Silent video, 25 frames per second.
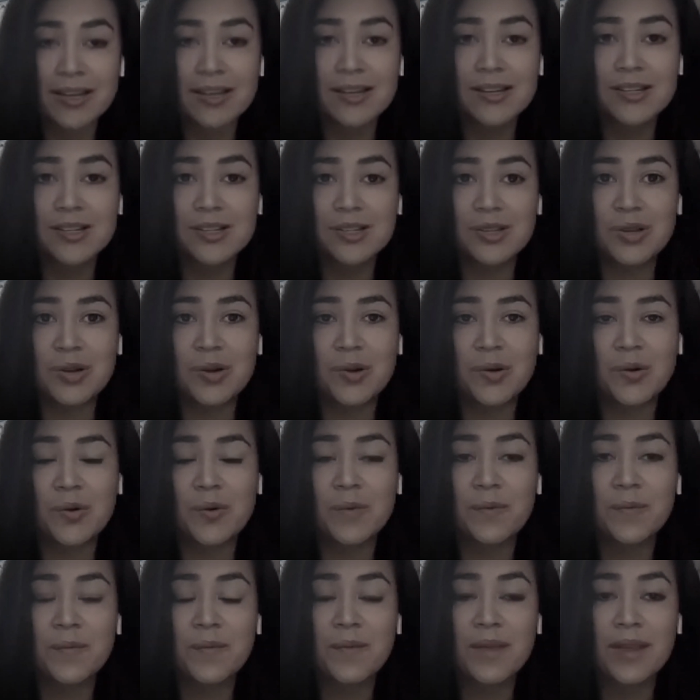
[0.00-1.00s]
So
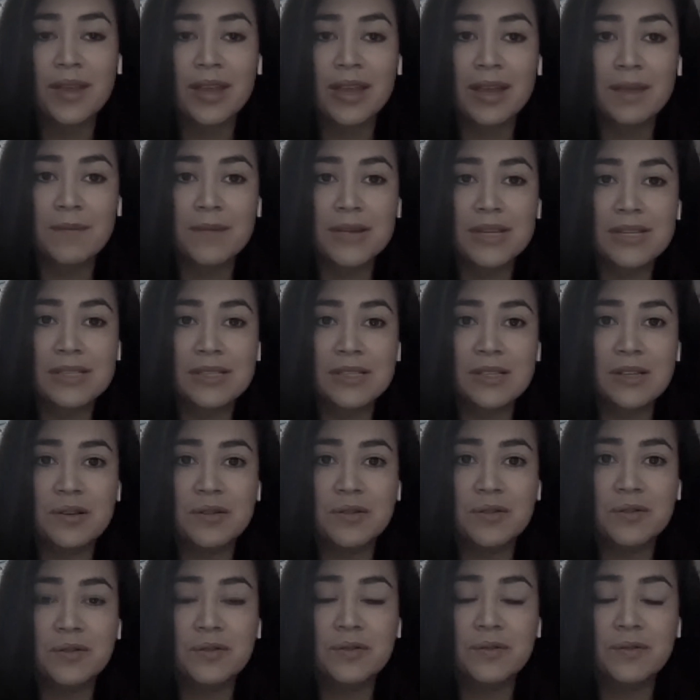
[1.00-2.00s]
it makes
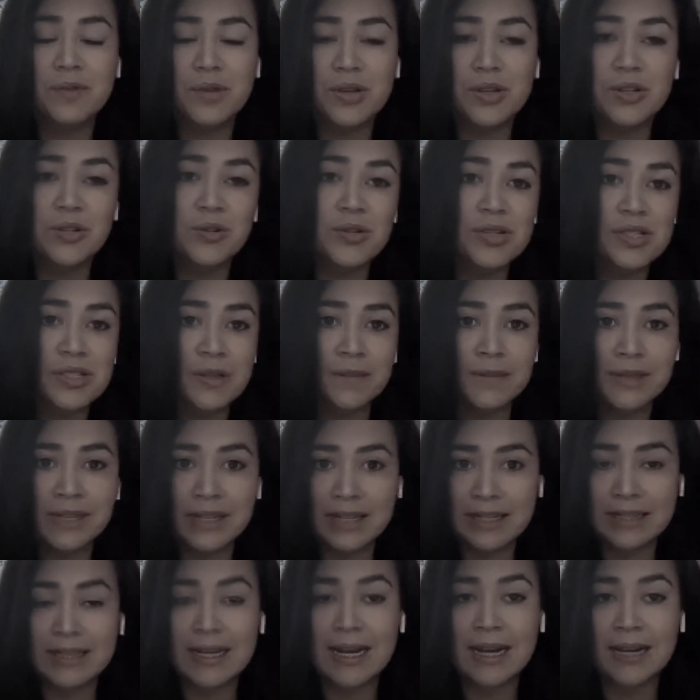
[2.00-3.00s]
you, when you're doing something
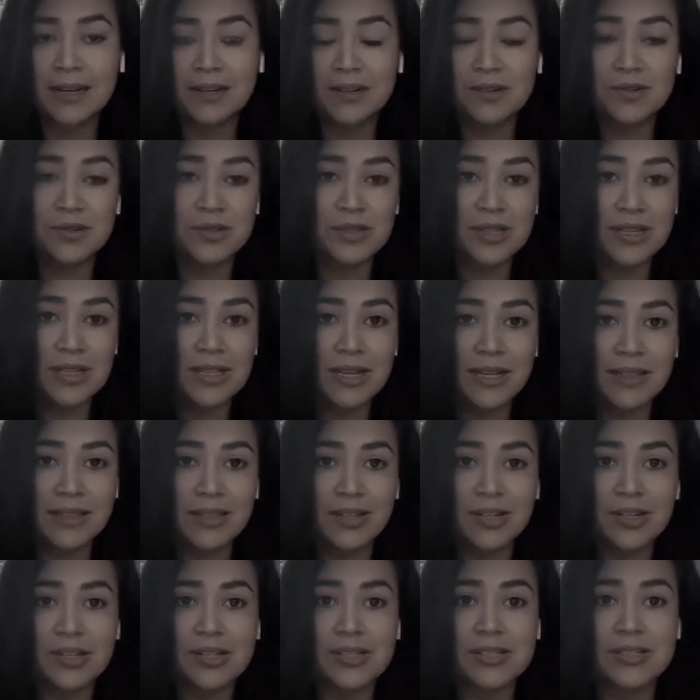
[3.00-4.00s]
like that, you see that
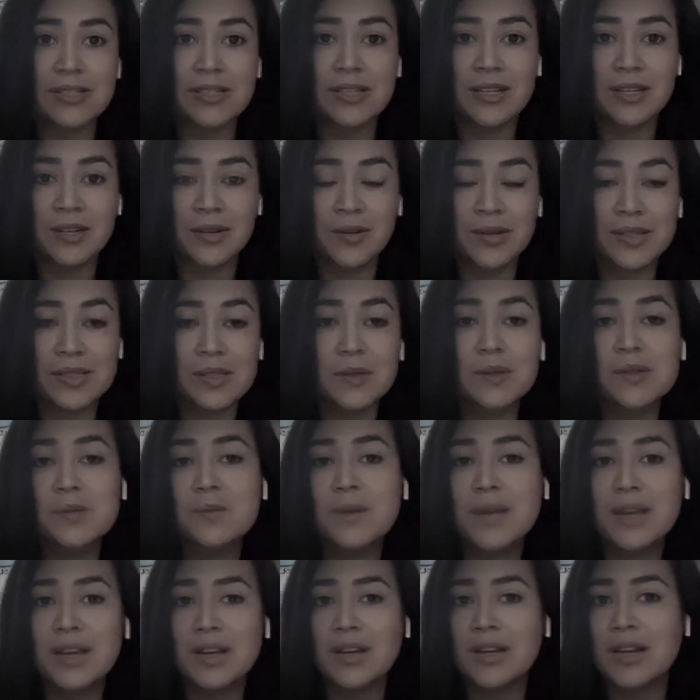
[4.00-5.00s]
there's, you know, it's
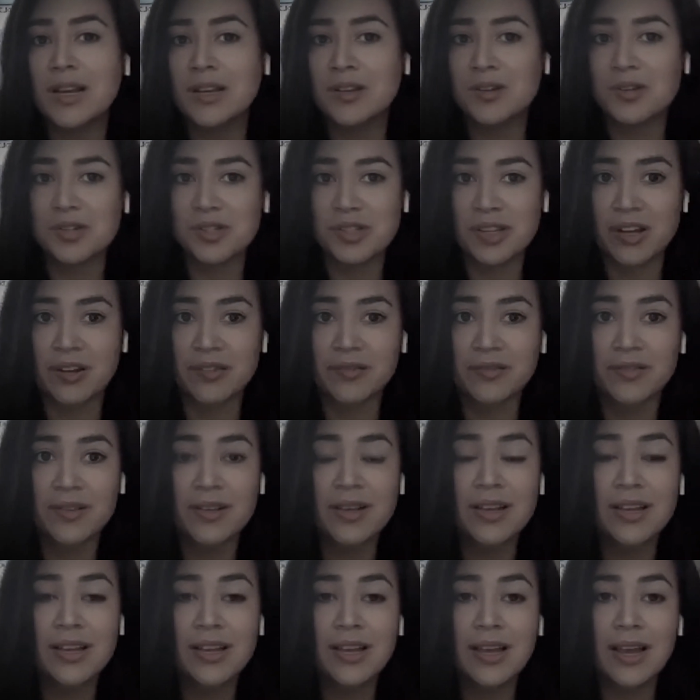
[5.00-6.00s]
bigger than yourself.
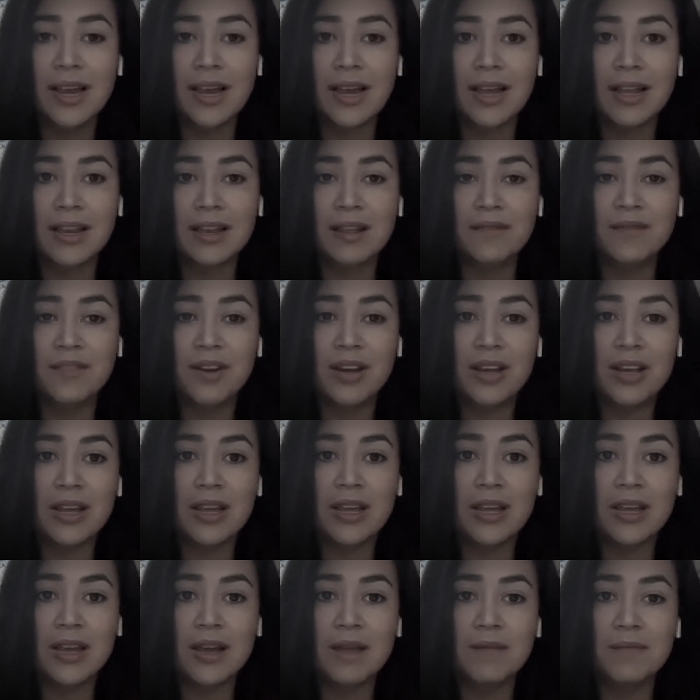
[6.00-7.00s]
And
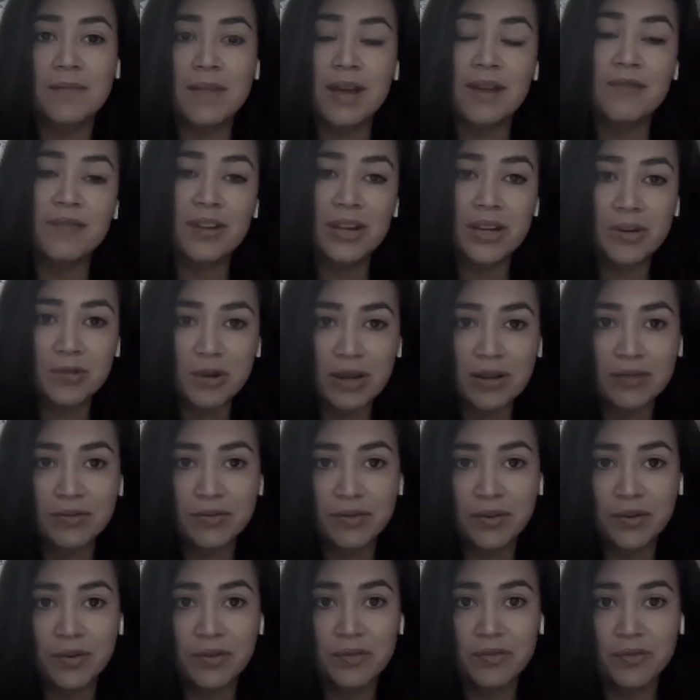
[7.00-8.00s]
I'm very
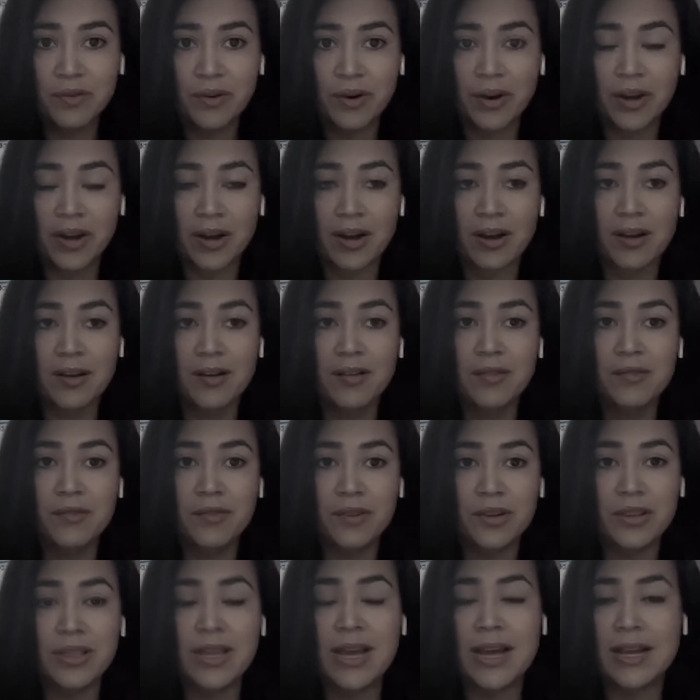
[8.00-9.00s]
grateful for
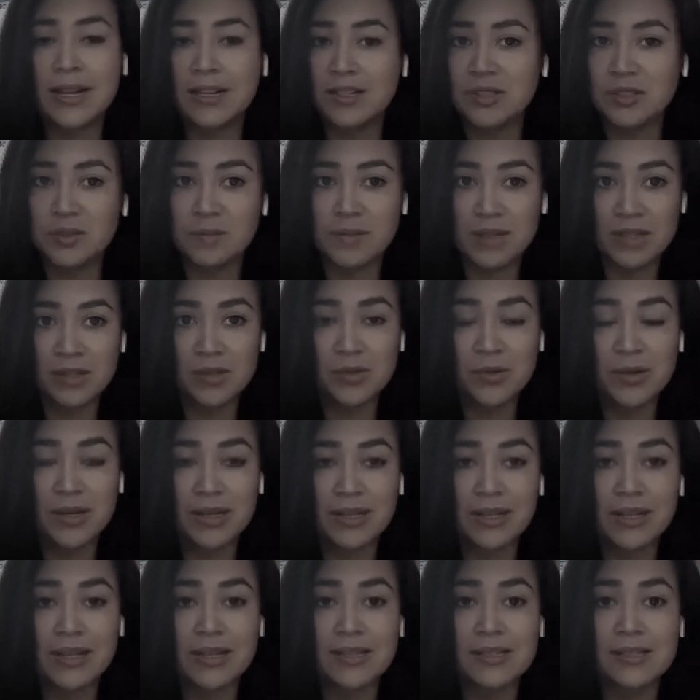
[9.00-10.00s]
that and to be doing
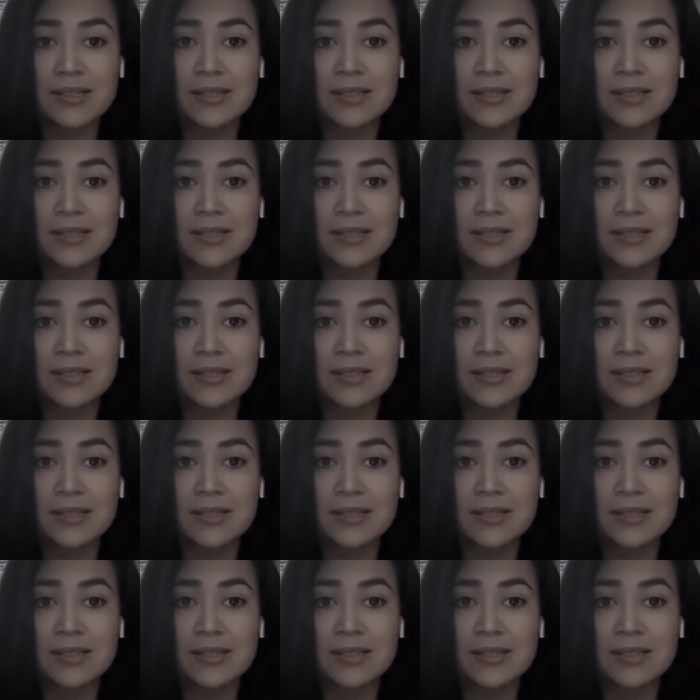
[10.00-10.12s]
this.